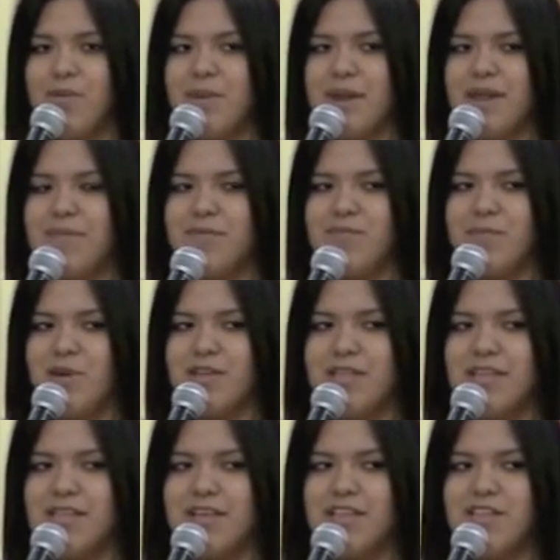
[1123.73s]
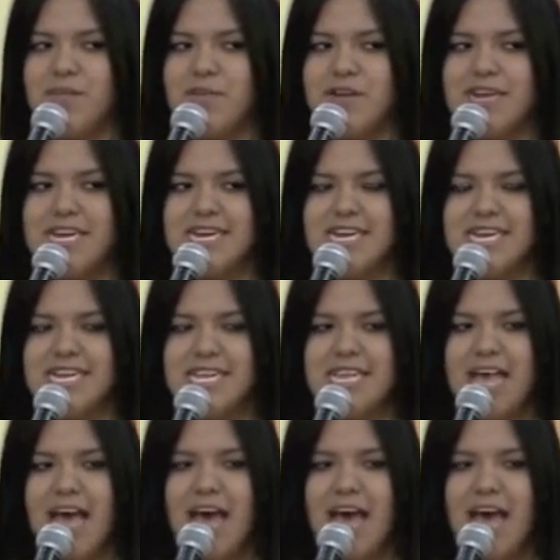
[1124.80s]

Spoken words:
My name is Martha Ledla Martinez.